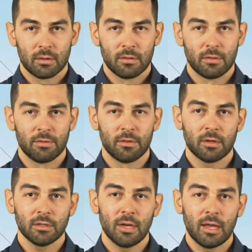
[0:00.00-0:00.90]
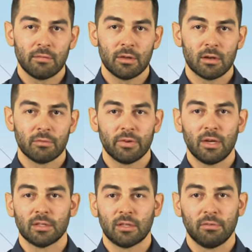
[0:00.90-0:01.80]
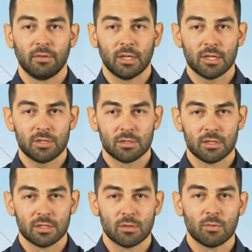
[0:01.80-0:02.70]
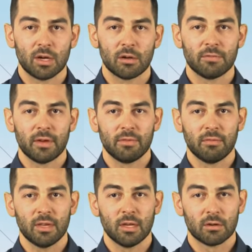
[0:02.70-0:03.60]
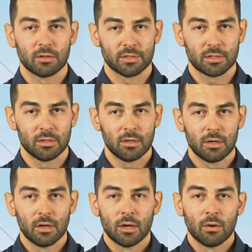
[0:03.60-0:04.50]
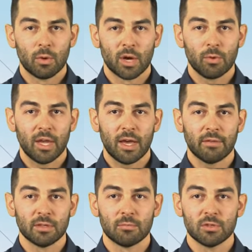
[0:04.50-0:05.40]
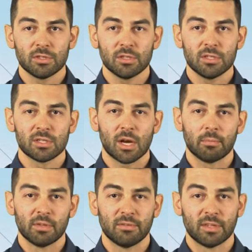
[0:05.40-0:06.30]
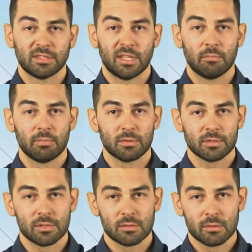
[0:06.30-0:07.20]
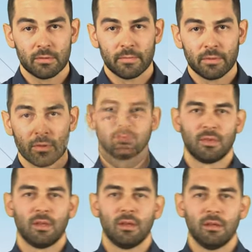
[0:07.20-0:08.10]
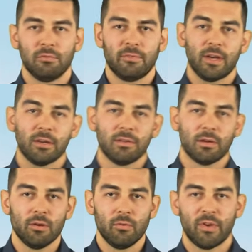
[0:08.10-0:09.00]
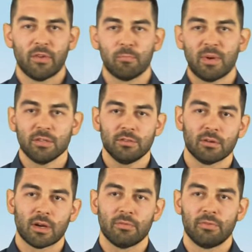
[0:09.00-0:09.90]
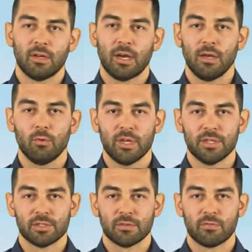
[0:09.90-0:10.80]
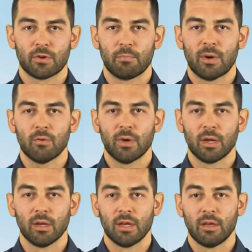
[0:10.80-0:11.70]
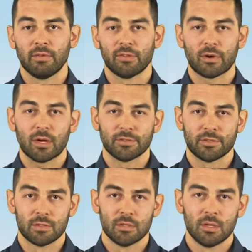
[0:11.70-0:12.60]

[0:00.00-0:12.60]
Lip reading: The third level of electrification is the one of heavy vehicles, where we have the most disruptive examples. In fact, we have pantograph in highways for powering heavy trucks.